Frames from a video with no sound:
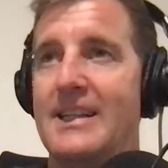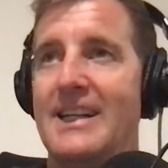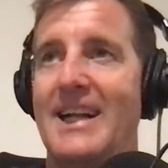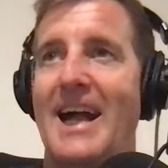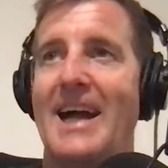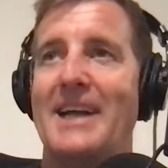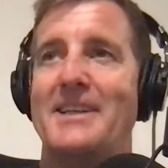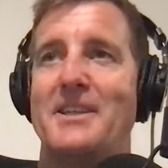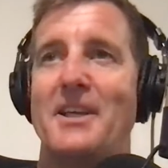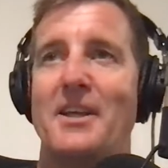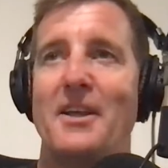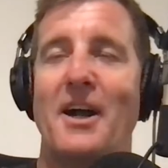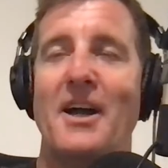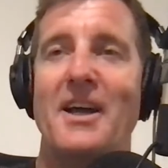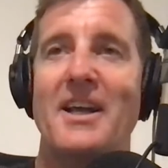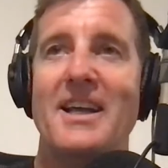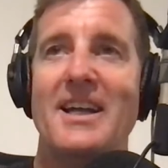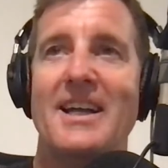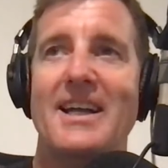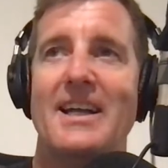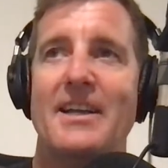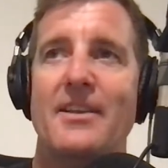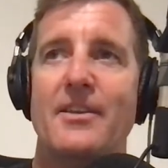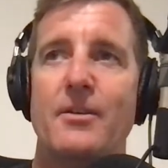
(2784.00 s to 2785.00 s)
Actually,
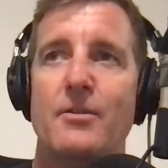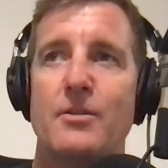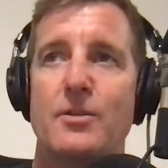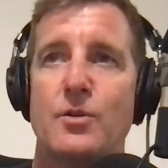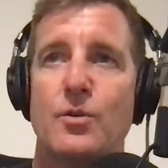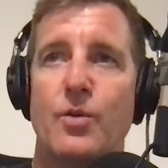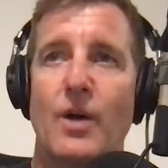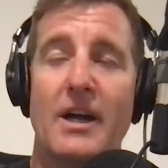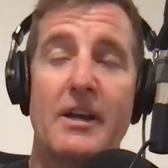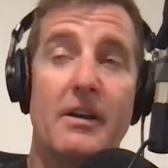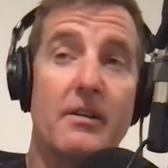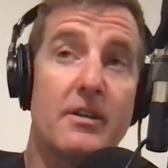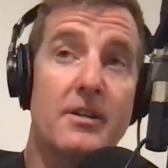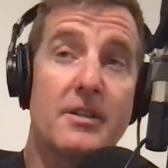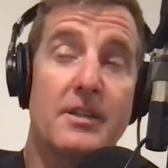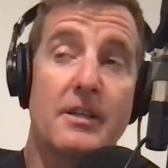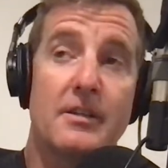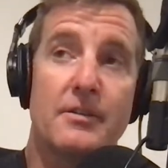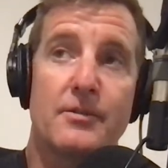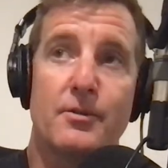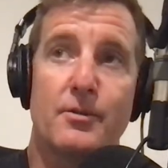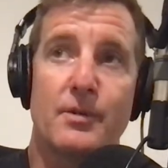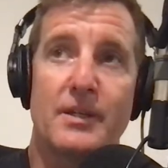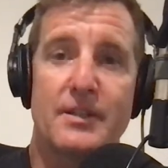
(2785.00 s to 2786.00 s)
there was quite, because I
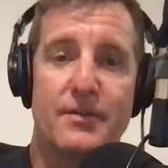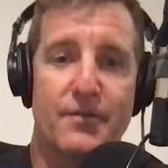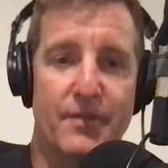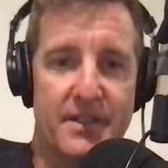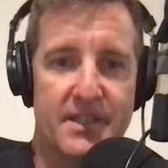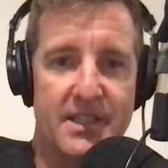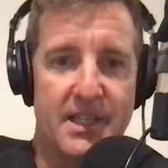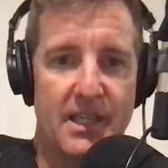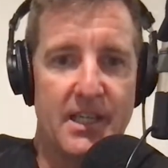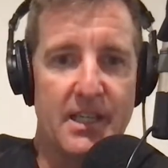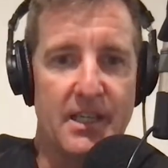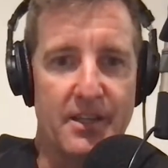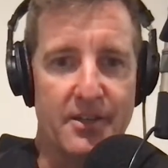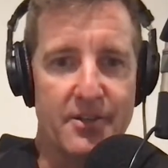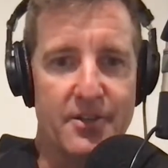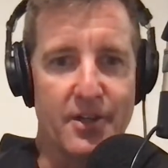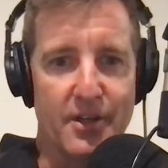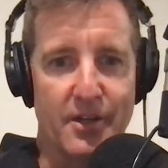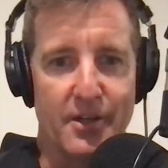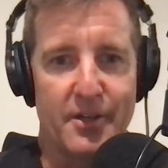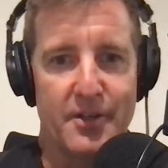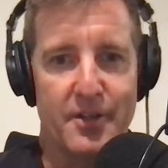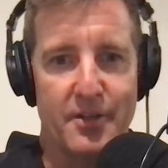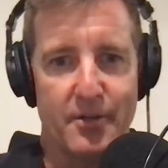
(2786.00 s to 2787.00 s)
was always fatigued.
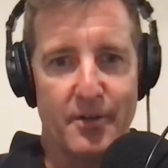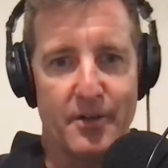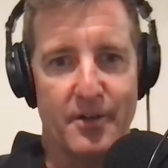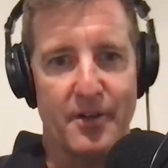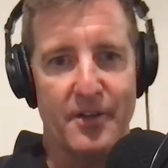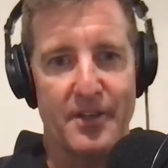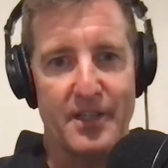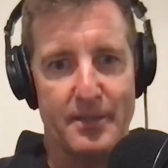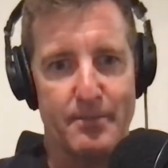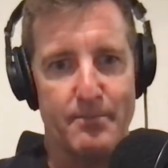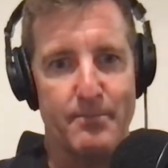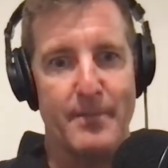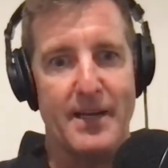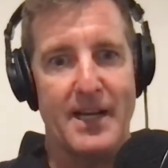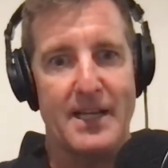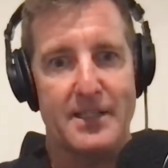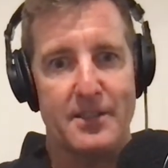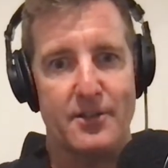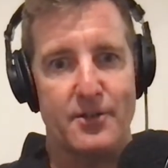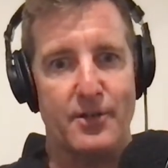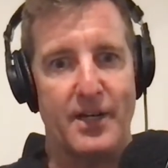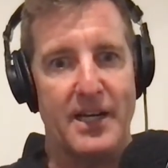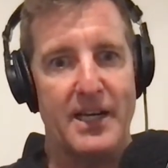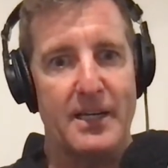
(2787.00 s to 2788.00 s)
You've got these mass
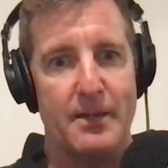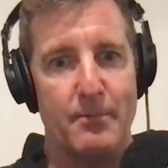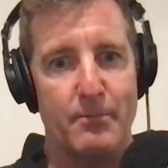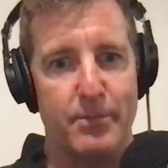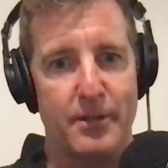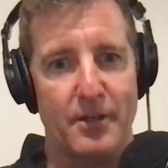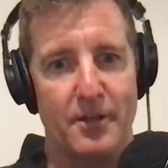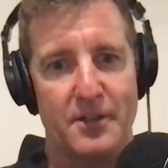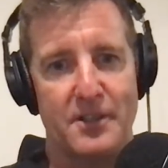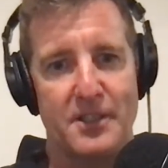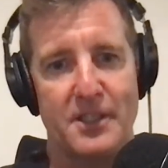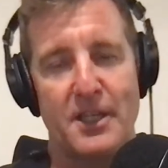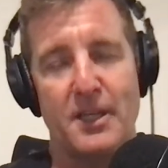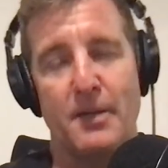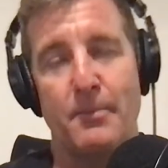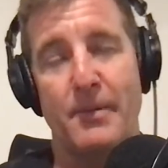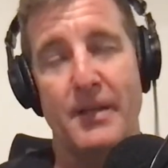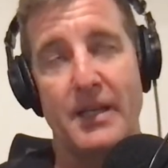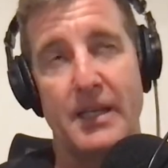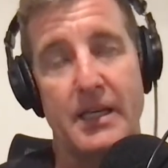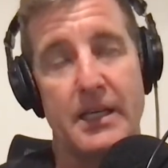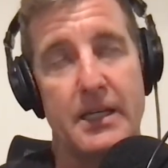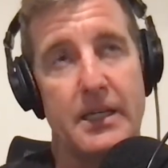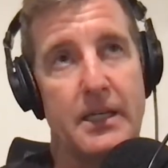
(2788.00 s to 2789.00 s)
training blocks that you'd
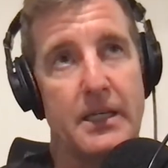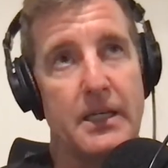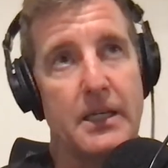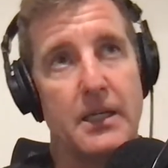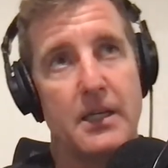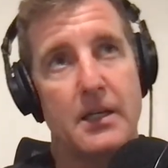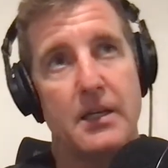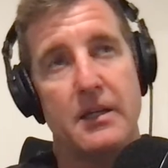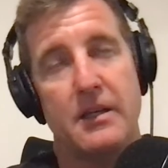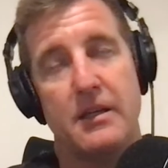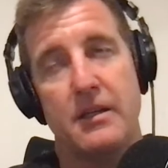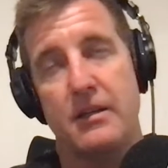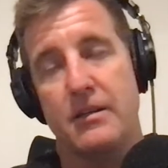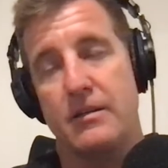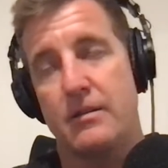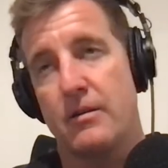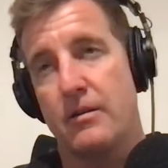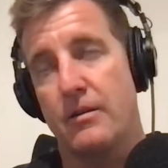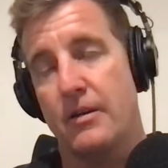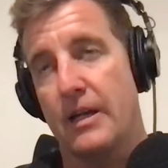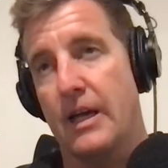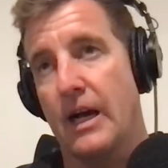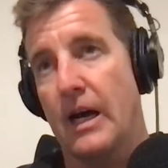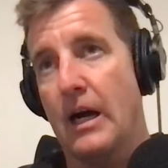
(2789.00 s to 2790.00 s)
be in, and you
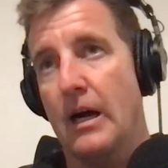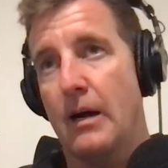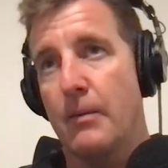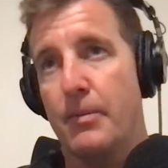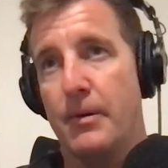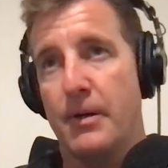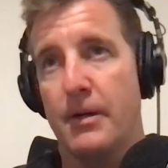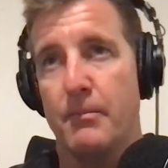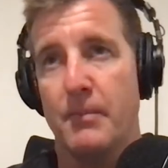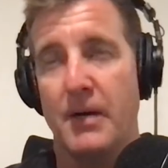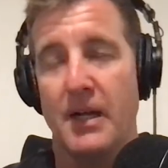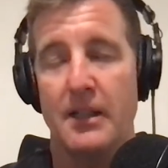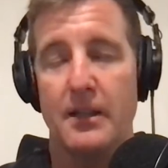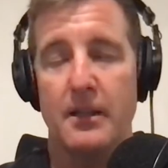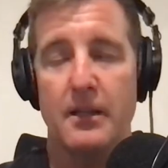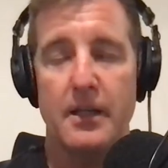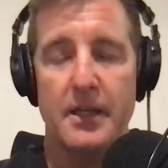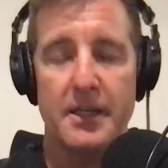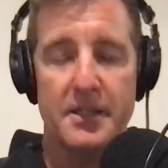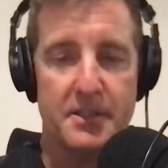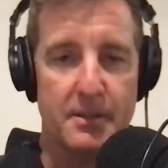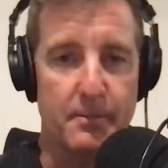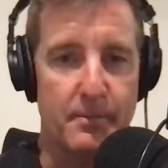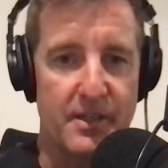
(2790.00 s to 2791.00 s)
turn up, and my
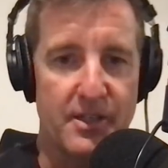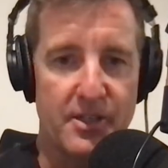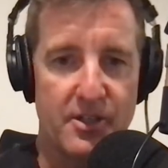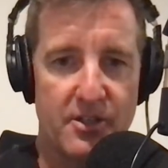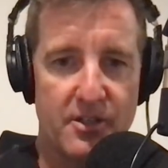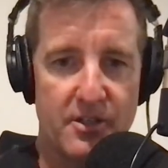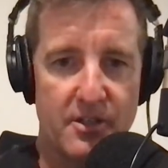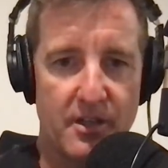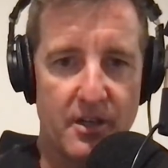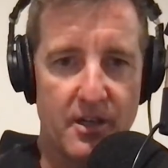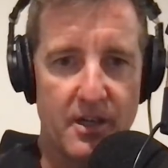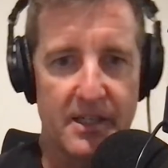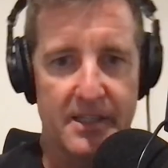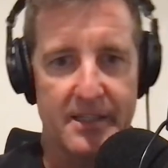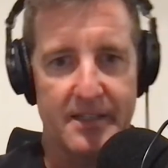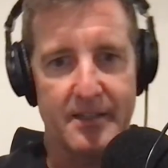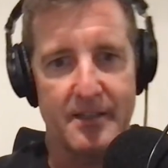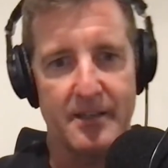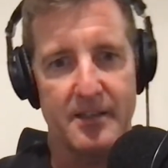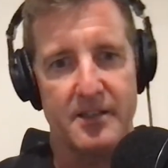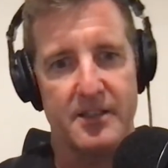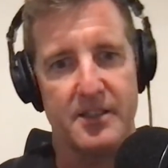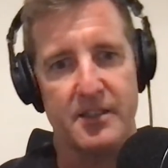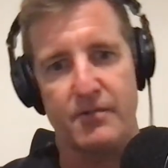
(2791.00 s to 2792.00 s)
legs would be shot,
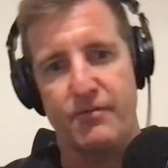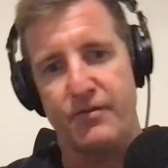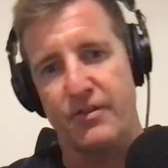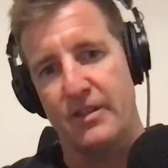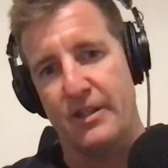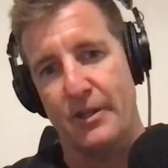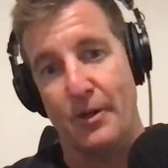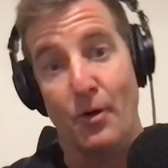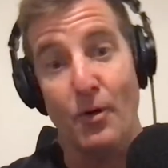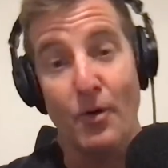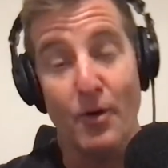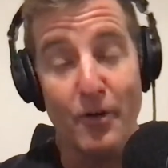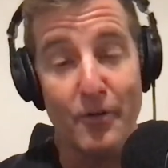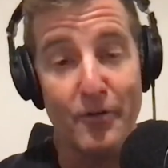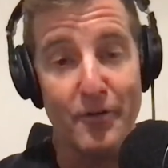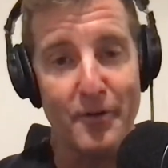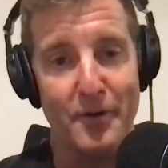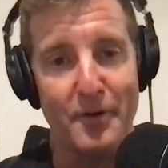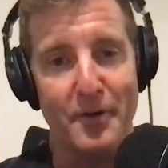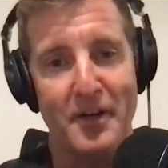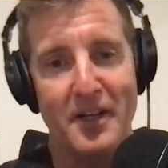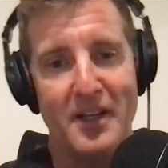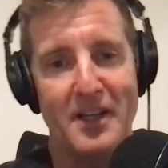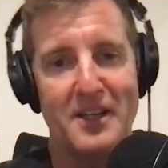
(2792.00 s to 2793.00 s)
and just feeling
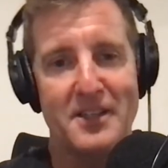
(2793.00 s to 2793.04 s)
awful.